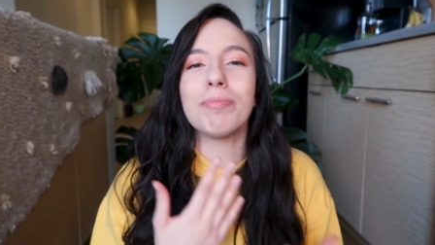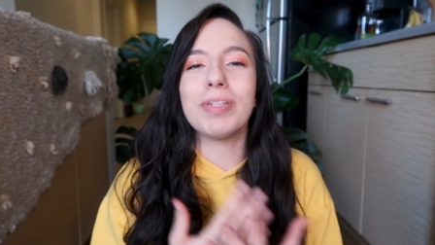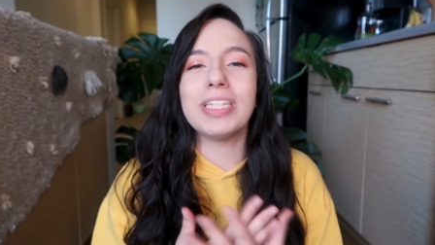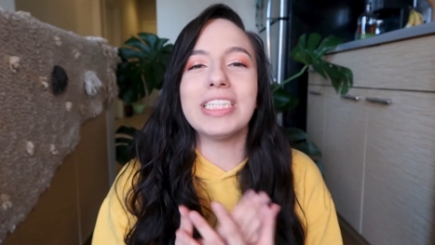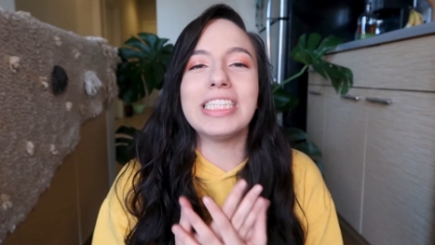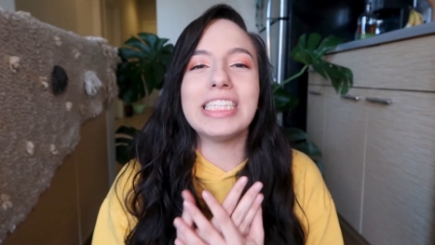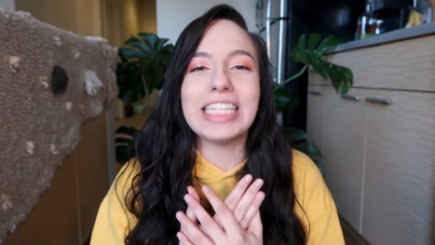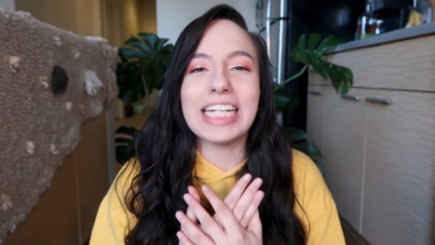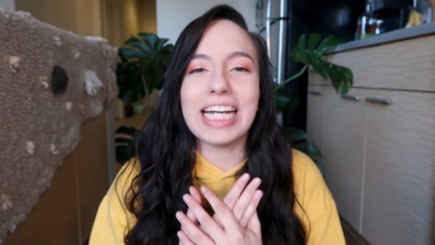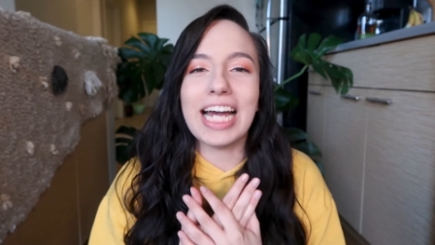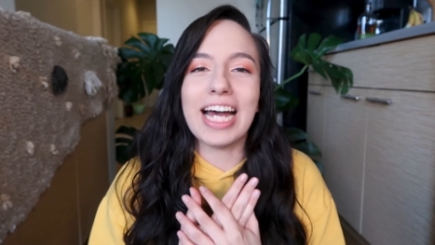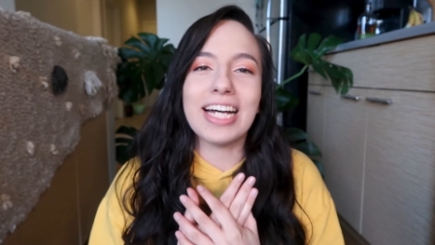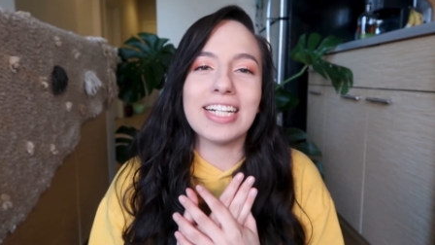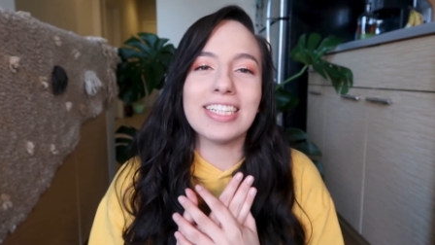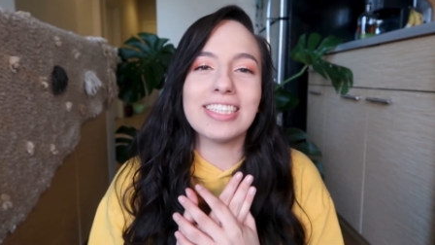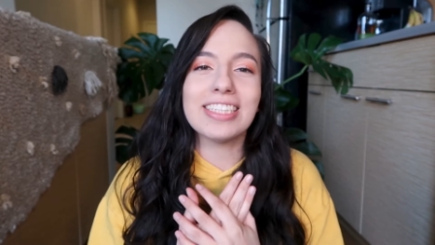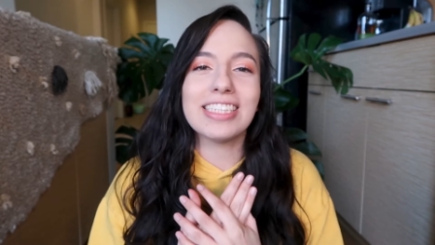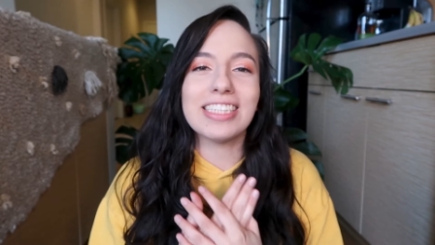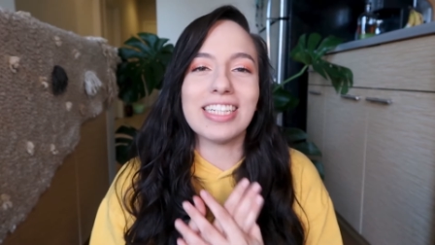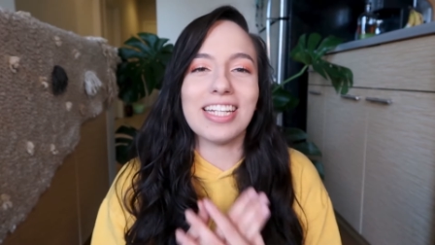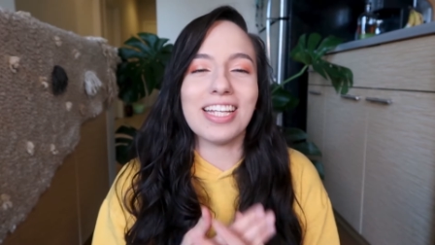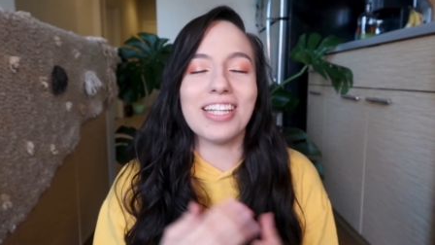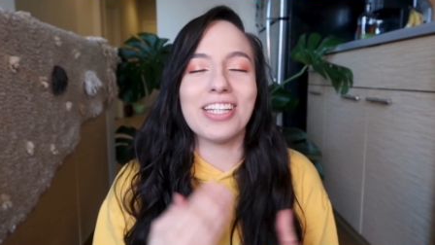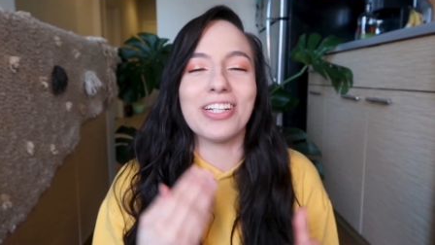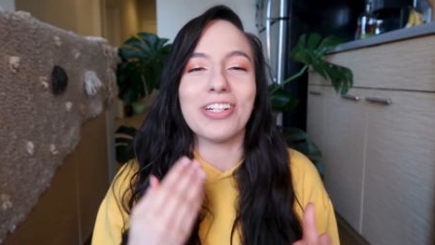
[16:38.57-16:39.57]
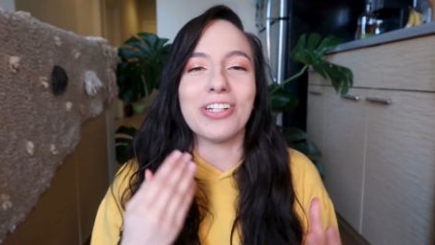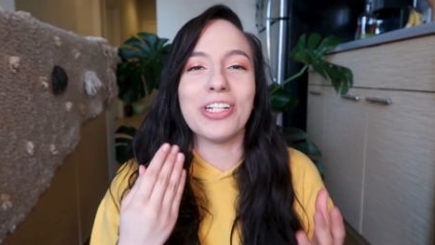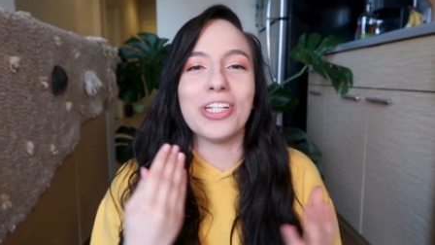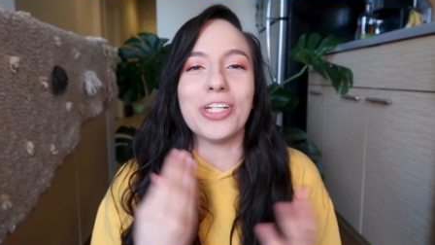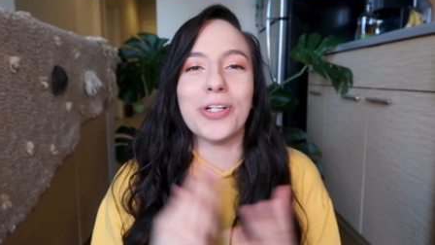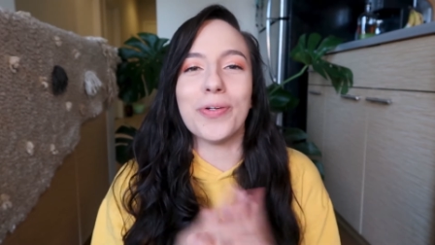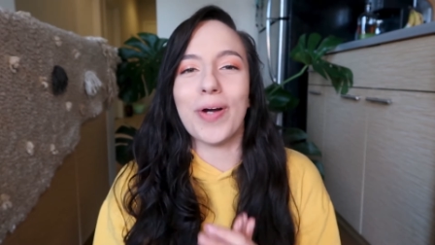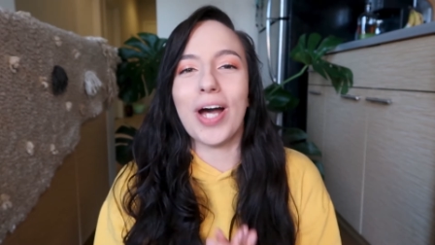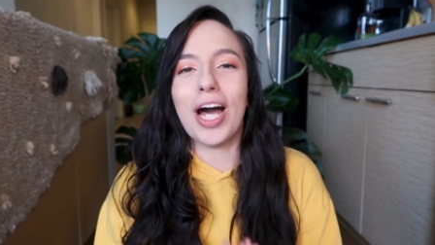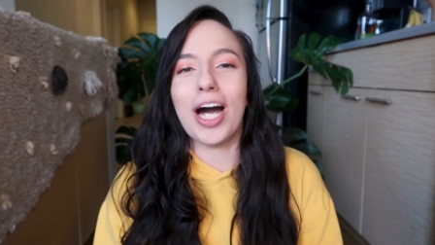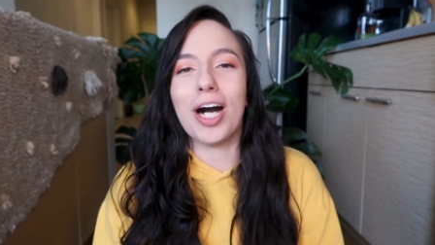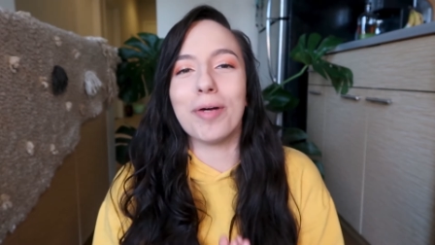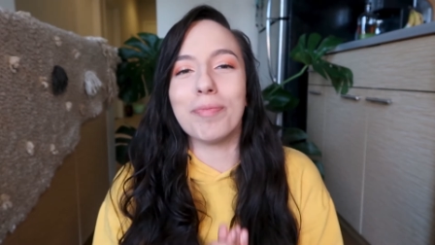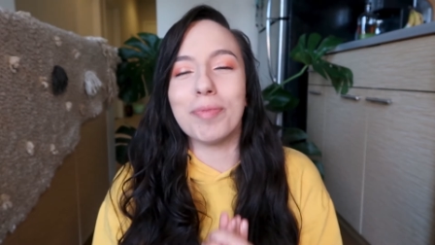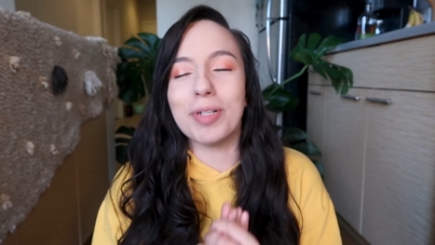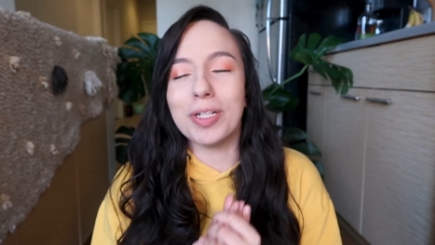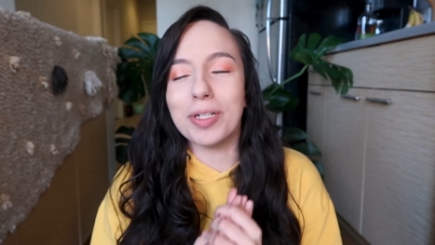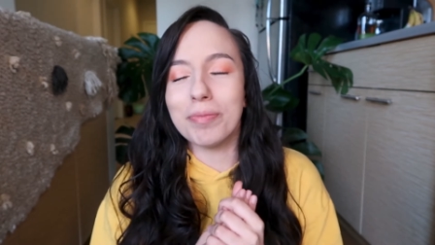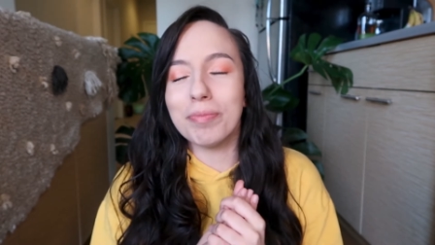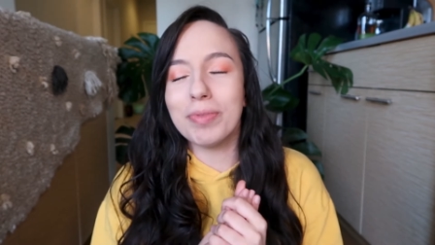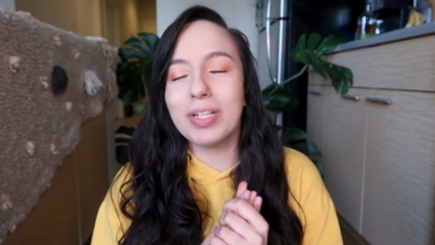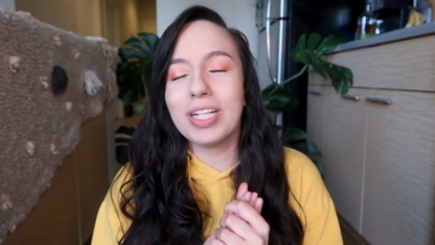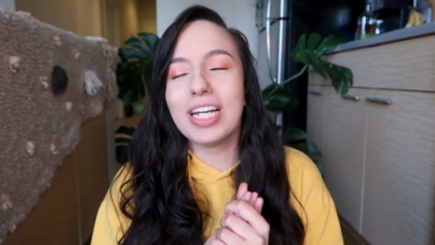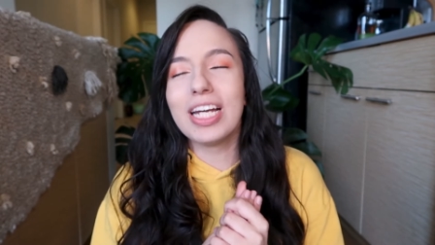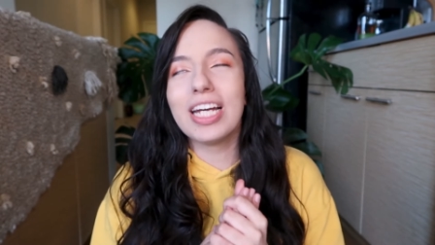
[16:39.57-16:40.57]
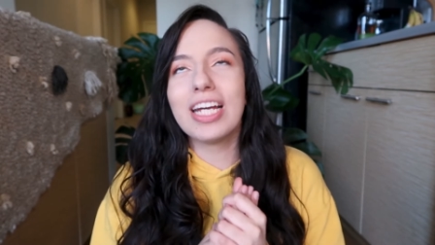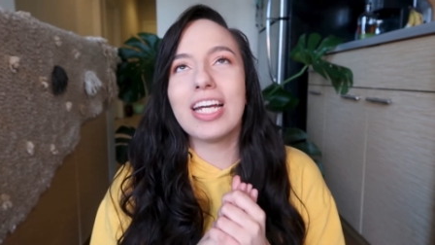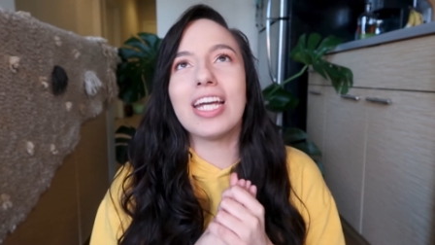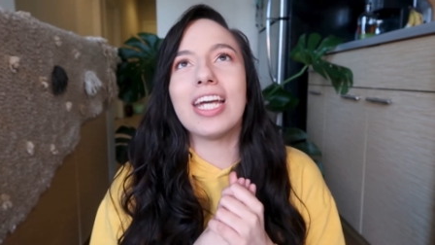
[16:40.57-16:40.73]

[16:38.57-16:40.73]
BTS and their new album.